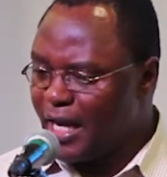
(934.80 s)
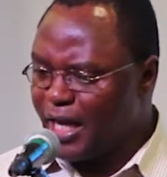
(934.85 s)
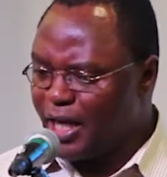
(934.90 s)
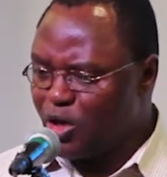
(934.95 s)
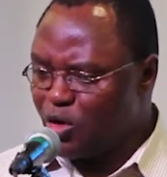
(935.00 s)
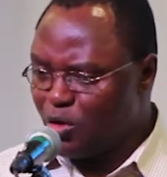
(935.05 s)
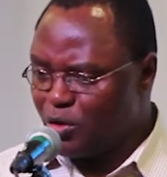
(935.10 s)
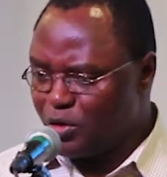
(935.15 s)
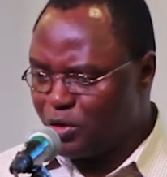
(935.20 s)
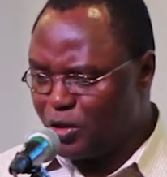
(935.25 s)

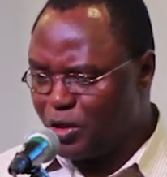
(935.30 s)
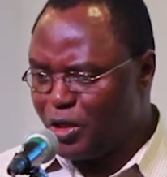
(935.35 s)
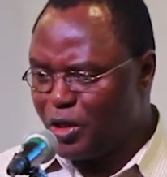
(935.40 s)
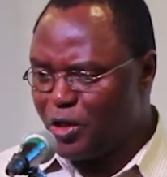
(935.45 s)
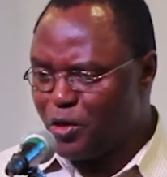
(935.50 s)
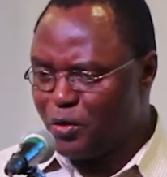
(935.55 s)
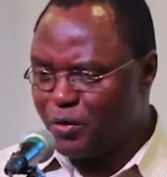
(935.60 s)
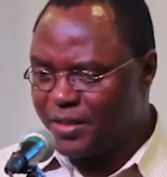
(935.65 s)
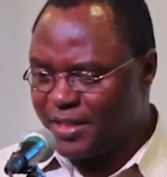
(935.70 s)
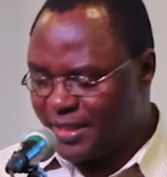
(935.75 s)
and
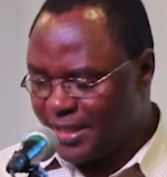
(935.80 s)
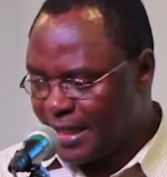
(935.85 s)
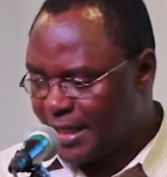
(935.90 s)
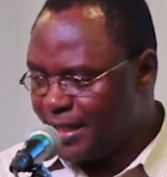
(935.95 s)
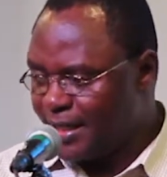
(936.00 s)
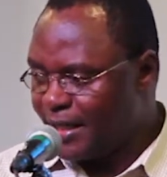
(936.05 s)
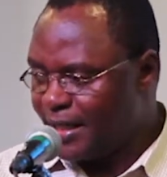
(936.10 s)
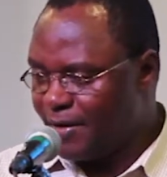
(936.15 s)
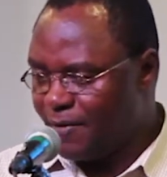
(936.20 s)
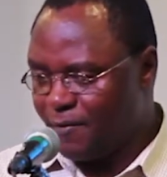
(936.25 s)
continued
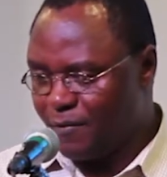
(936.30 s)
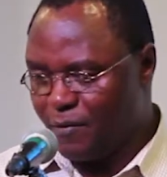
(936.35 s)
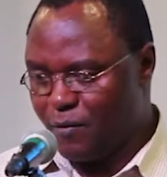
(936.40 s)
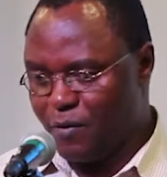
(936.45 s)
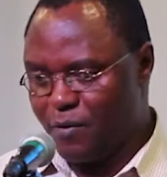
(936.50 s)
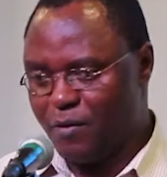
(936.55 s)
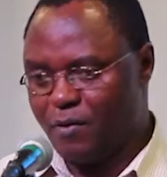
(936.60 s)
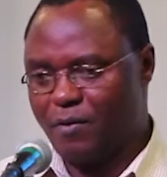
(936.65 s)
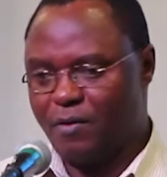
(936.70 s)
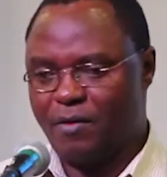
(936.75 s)
steadily
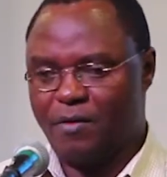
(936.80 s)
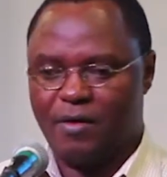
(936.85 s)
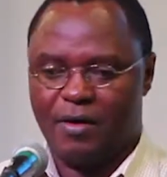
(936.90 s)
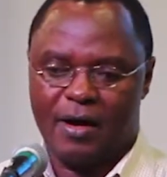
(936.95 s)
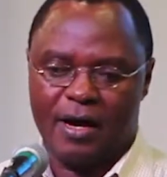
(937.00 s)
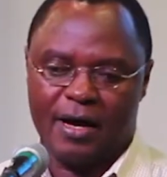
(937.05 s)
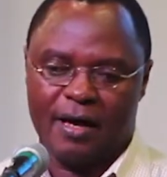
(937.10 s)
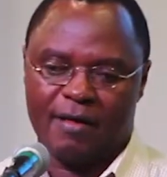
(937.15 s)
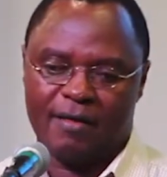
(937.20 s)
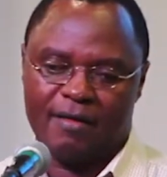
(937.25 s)
for
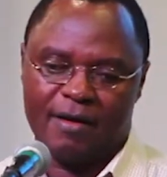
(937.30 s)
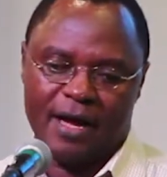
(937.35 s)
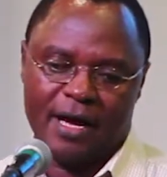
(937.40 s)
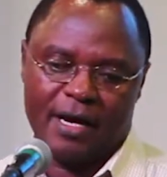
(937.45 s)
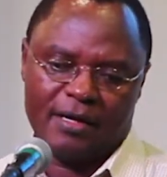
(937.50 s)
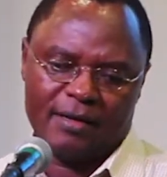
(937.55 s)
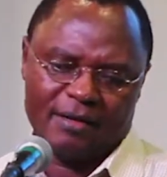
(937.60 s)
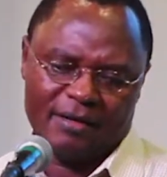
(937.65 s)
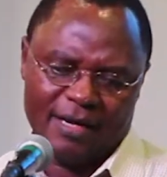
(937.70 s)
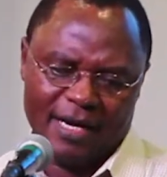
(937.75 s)
uh,
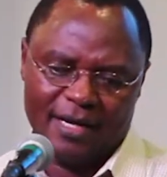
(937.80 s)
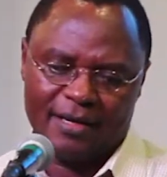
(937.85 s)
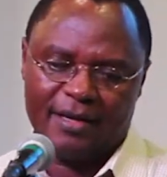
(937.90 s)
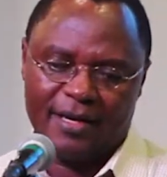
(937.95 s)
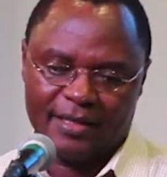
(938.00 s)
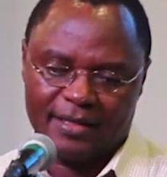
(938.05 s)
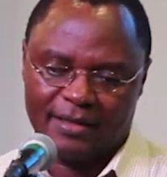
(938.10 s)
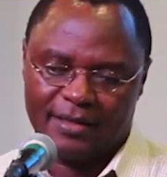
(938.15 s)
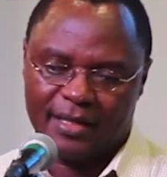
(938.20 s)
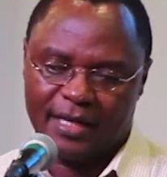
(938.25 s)
that, uh,
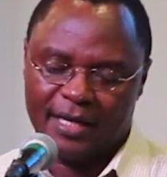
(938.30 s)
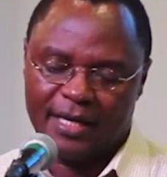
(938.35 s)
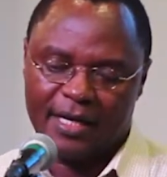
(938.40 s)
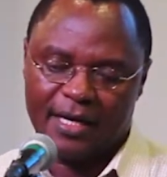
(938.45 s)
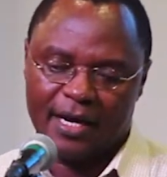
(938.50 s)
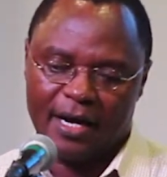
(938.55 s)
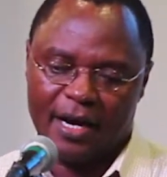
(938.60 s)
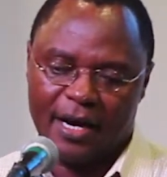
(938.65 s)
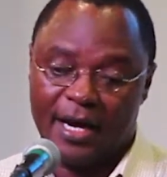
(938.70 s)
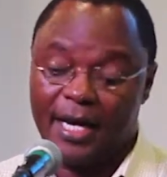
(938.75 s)
that
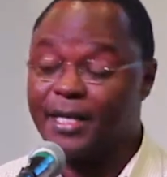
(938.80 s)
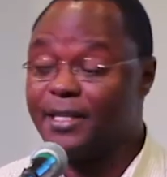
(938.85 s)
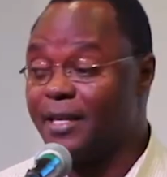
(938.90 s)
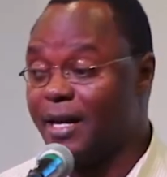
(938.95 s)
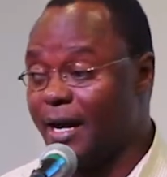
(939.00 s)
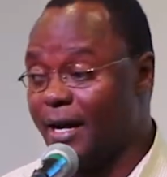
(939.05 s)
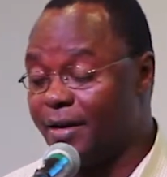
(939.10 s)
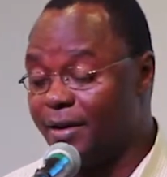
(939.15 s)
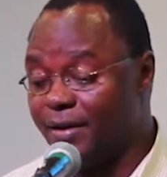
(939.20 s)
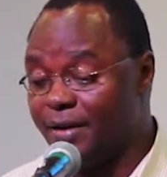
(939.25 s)
like uh, eight
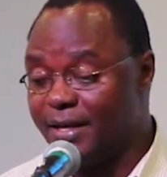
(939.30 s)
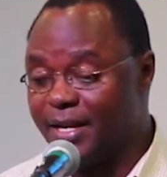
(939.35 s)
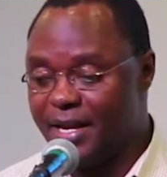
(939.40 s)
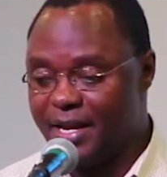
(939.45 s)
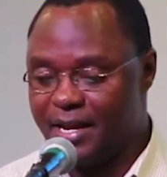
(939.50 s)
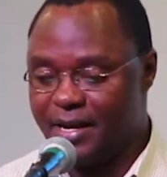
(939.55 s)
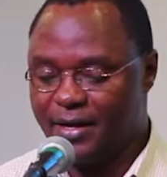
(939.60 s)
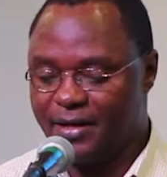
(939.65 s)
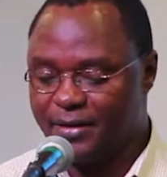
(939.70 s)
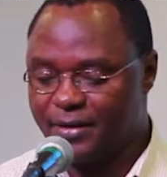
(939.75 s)
hundred
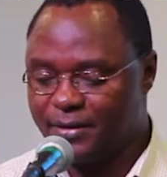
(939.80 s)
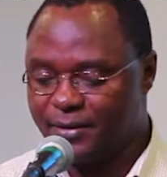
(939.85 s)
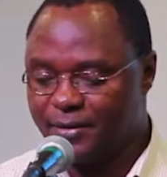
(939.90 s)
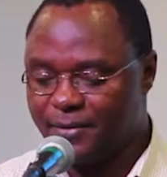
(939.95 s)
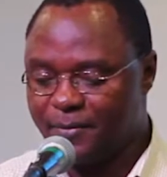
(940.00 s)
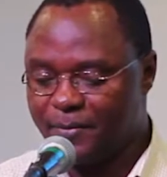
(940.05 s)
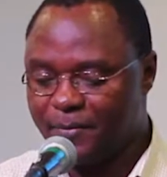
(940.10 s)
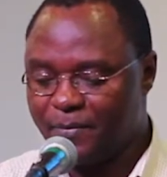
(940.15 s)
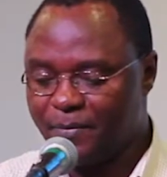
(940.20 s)
years.